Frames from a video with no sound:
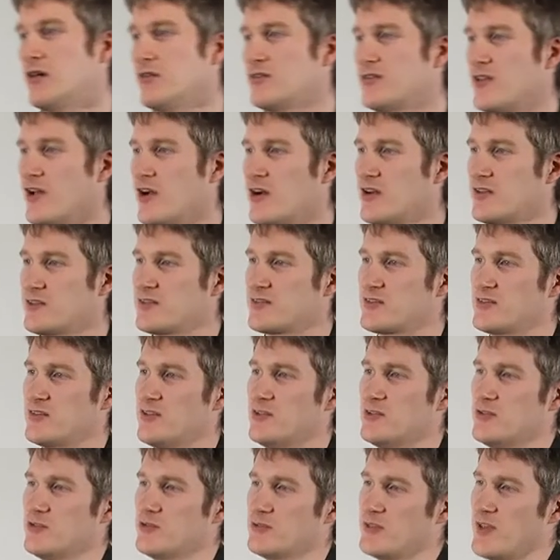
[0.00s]
tasks
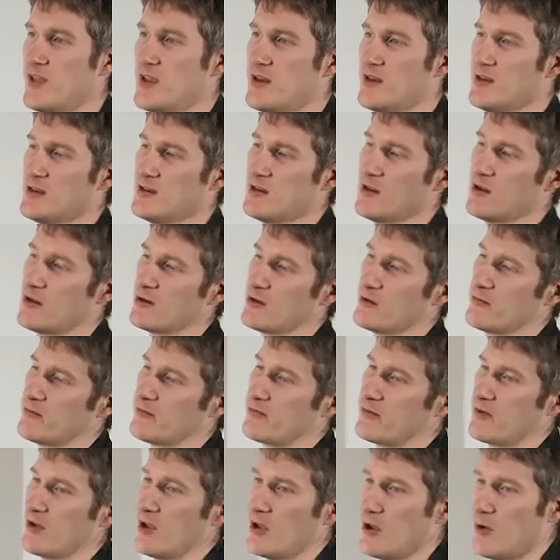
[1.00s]
in your daily
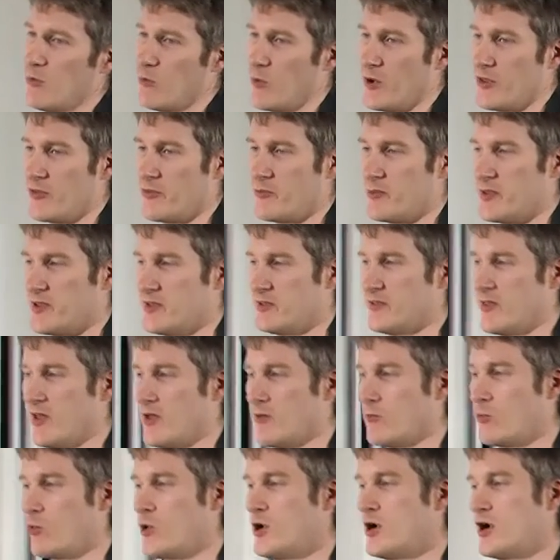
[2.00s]
life, whether it be
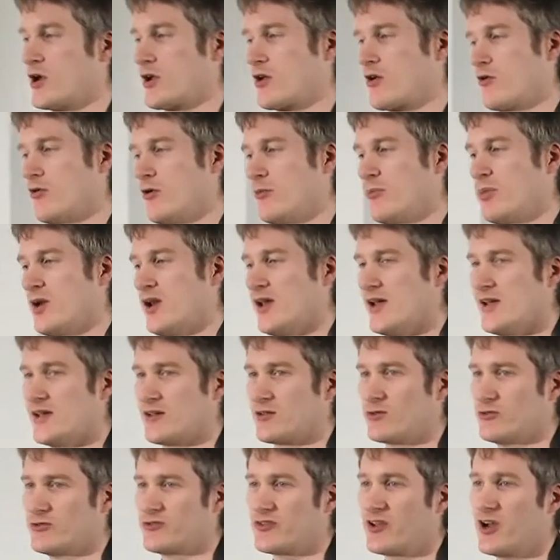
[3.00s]
that work or at play.
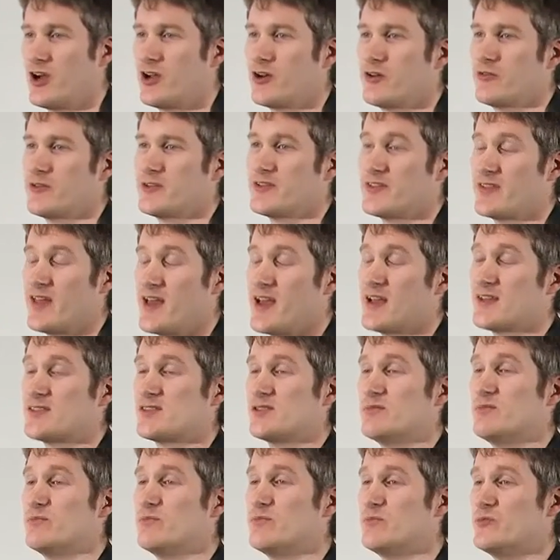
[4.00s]
Cortana is there
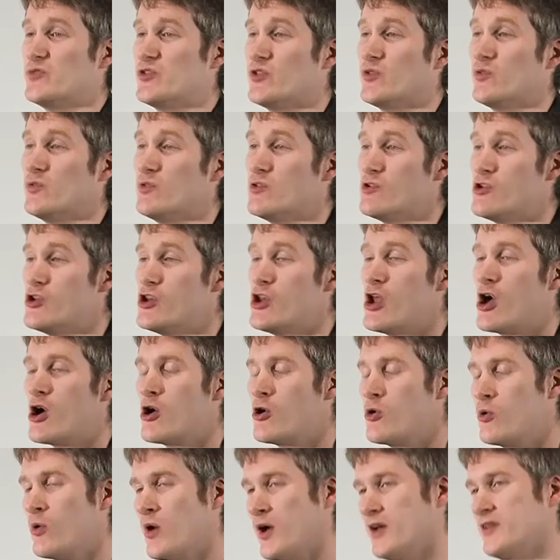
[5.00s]
to, to
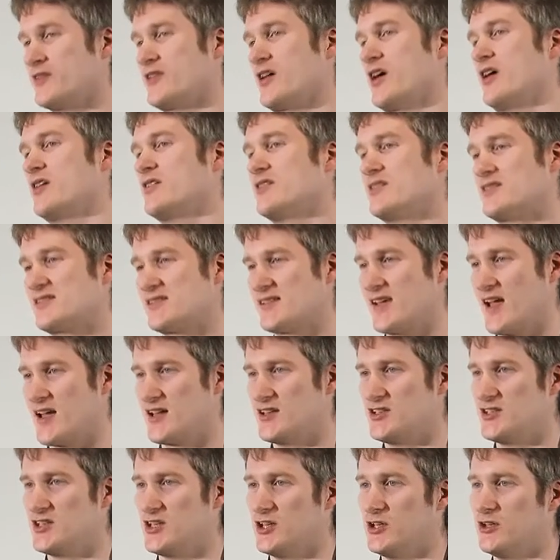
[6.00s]
know and to
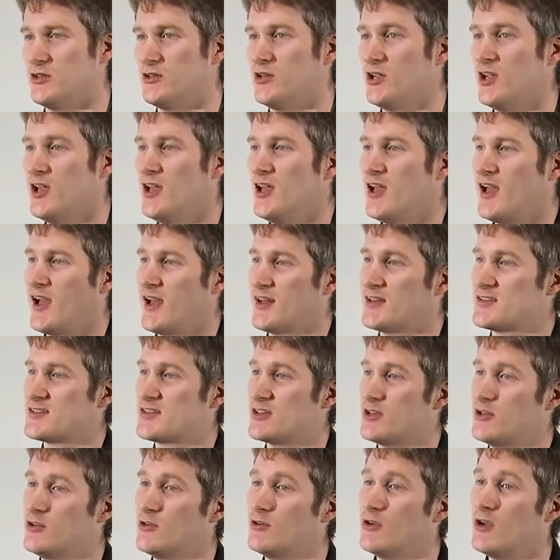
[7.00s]
understand you and
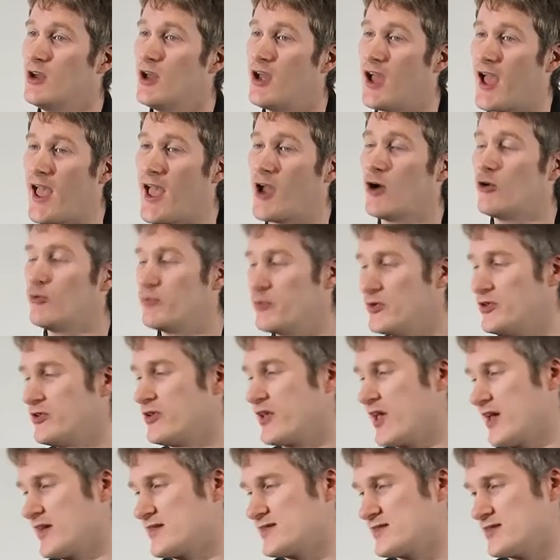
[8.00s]
to help you
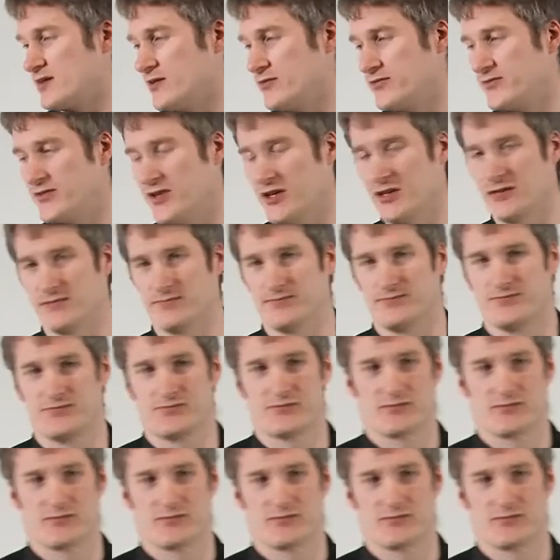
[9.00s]
get stuff done.